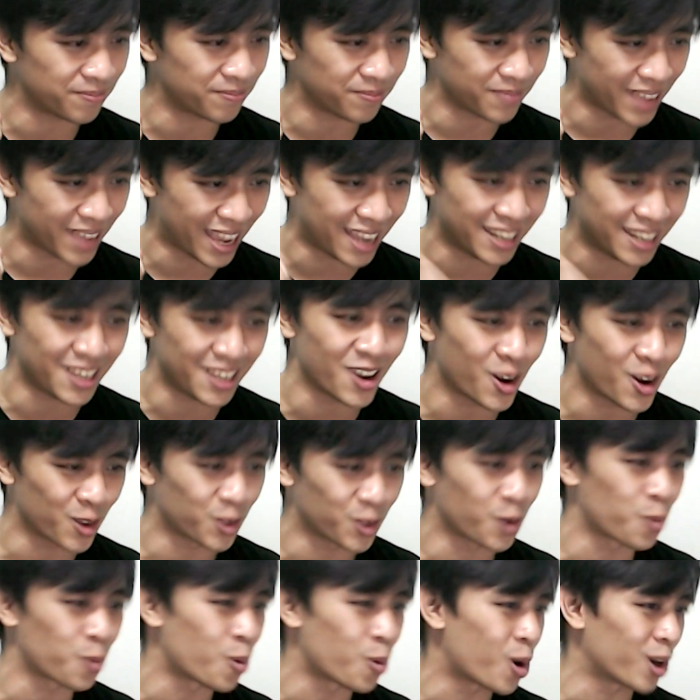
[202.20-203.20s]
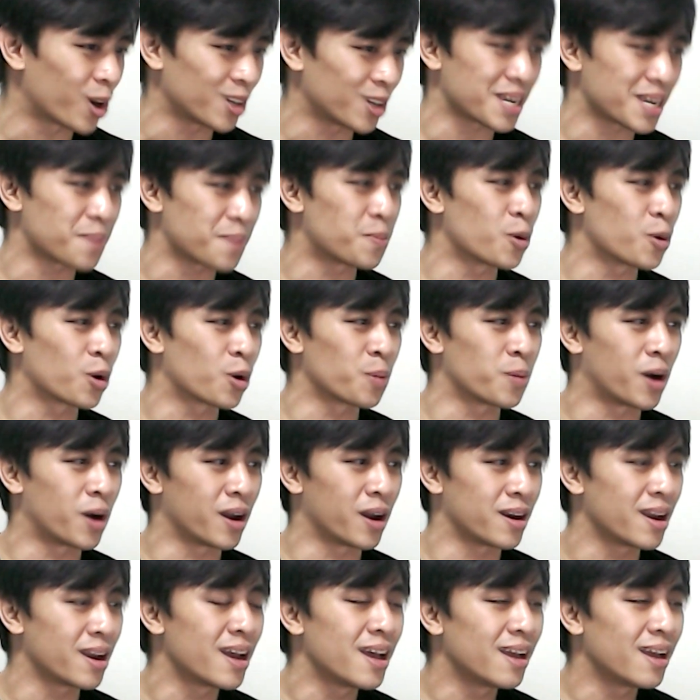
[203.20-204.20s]
any other water type
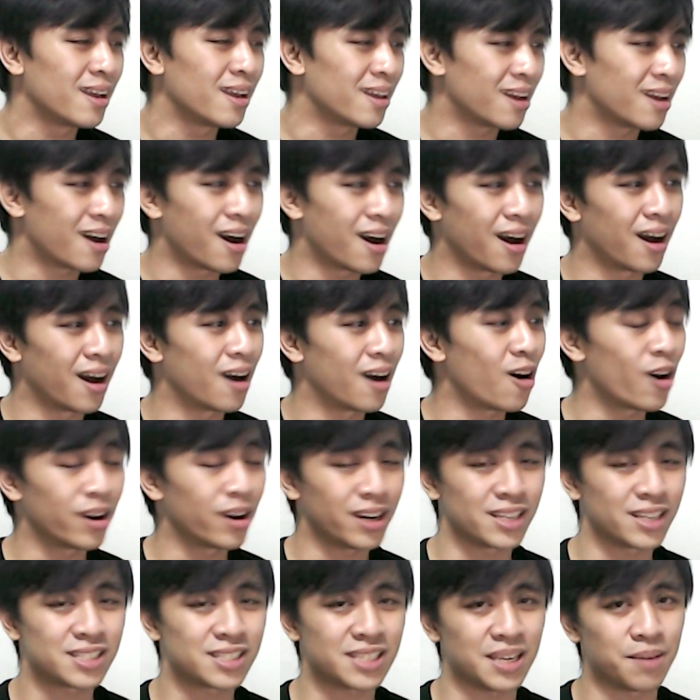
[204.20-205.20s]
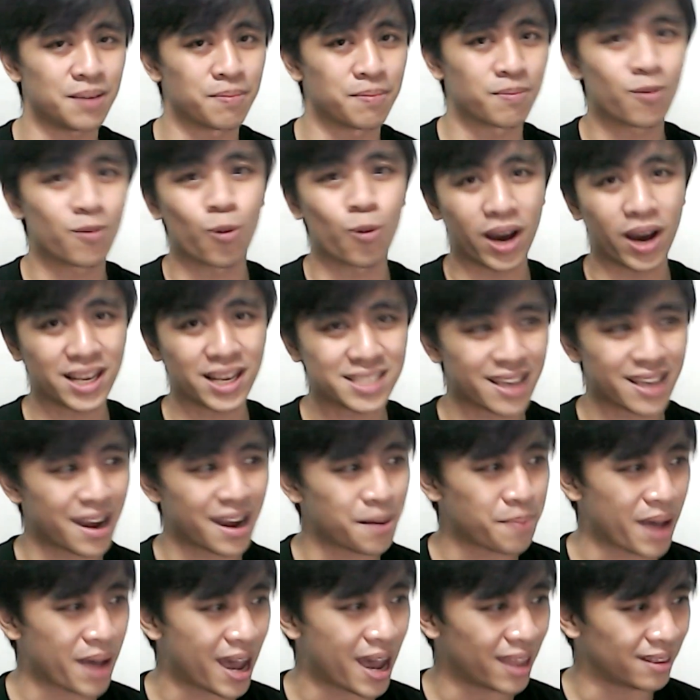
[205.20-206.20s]
Pokemon on his team. Why is that a
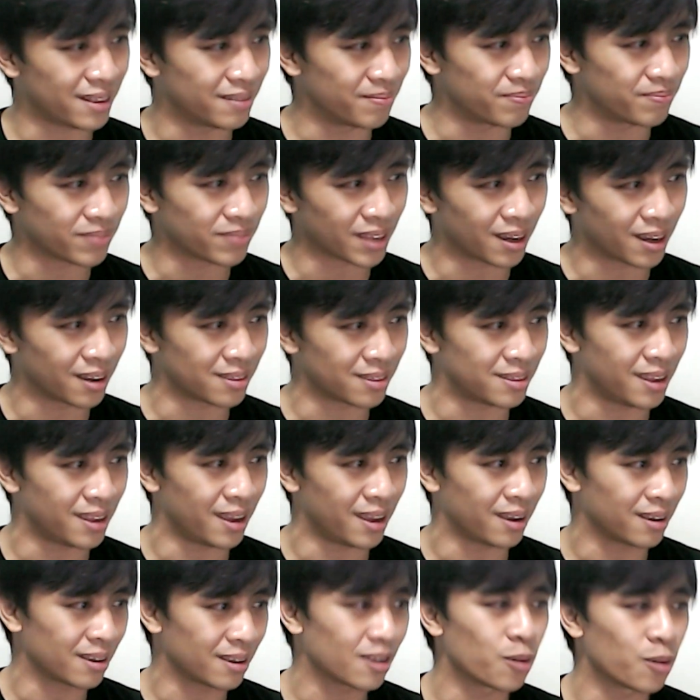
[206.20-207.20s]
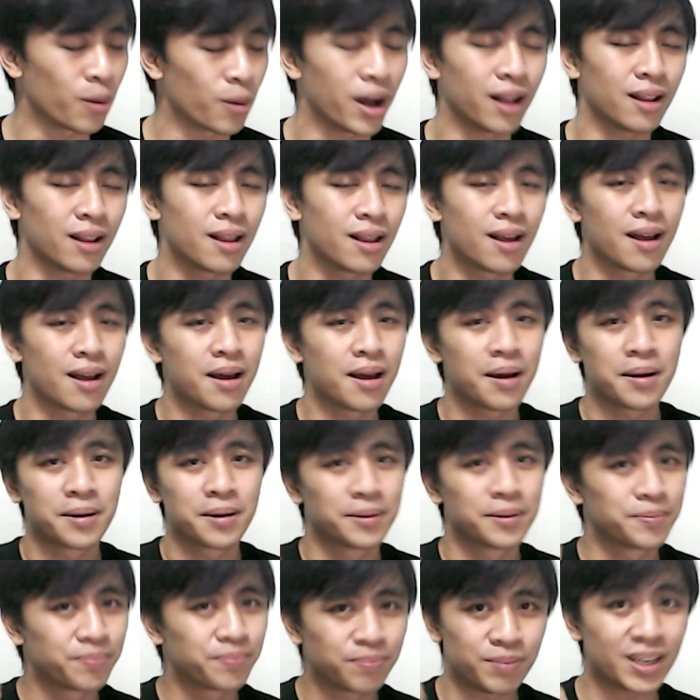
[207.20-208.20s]
bad thing? Well,
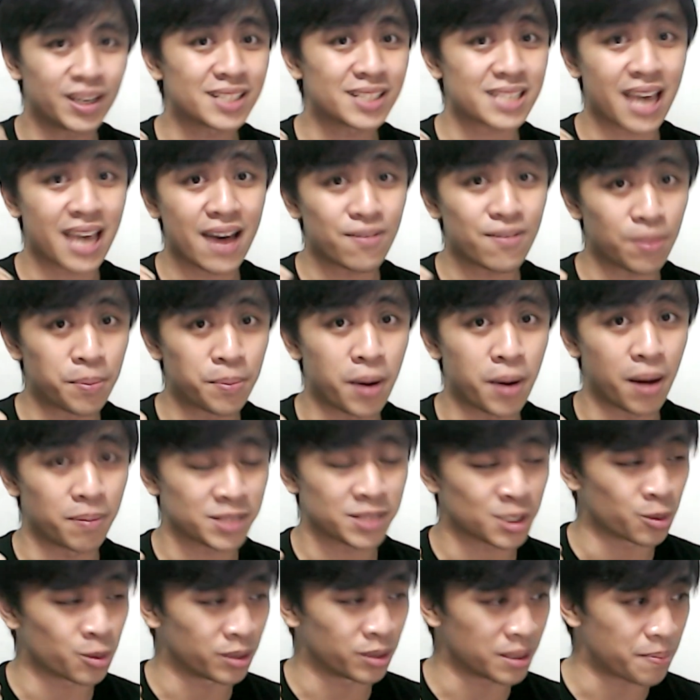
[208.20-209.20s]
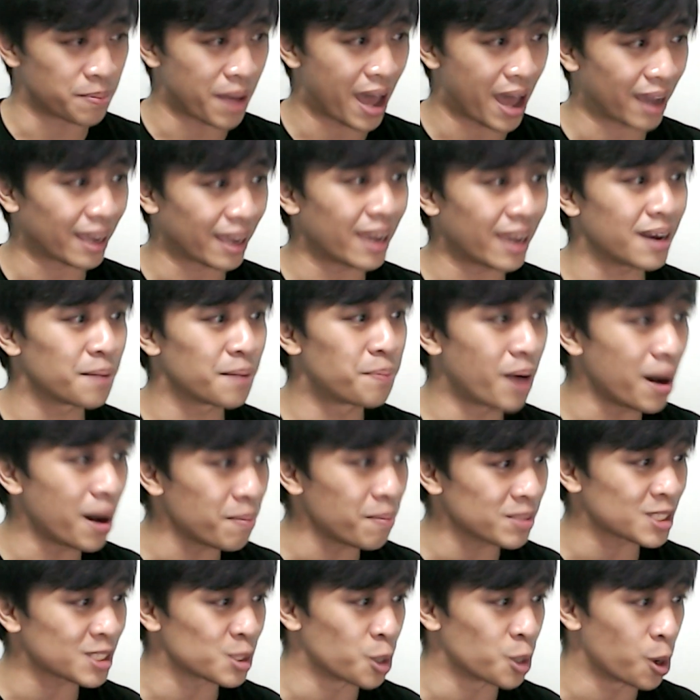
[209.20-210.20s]
because I have Abomasnow in the back, and
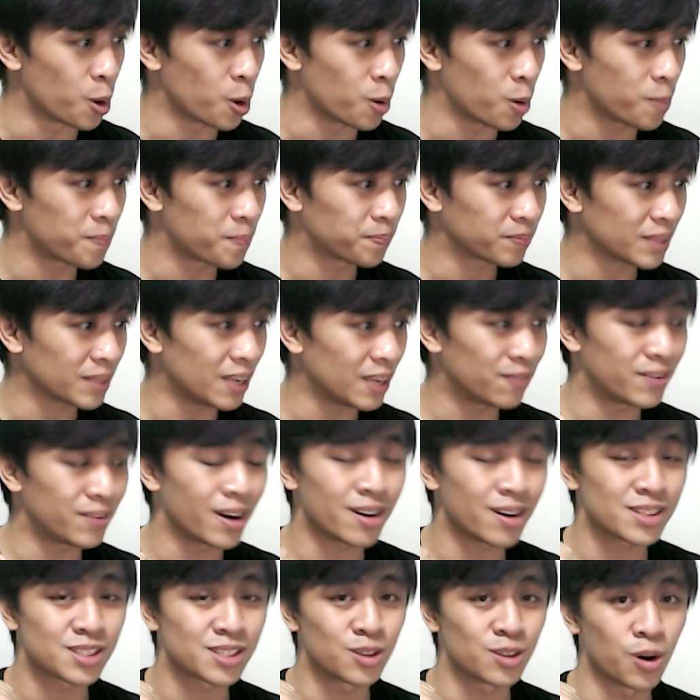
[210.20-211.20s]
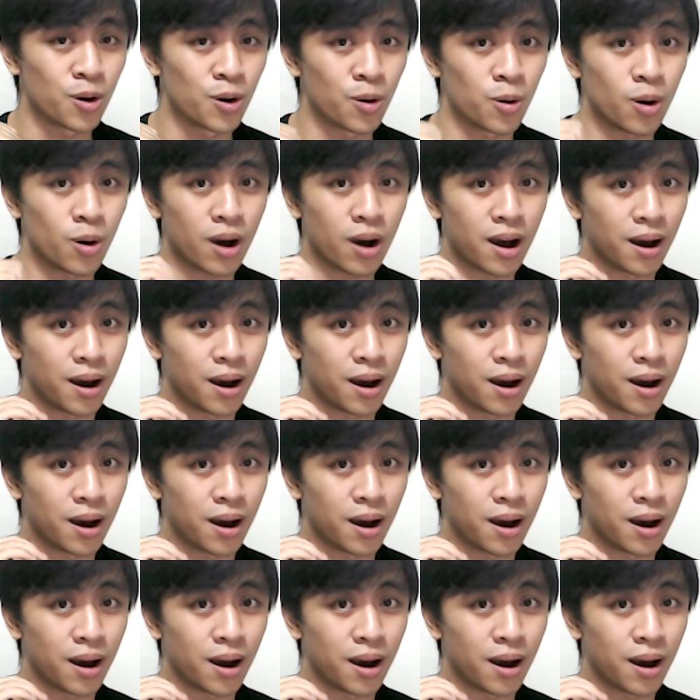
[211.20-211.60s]
Abomasnow, if there is no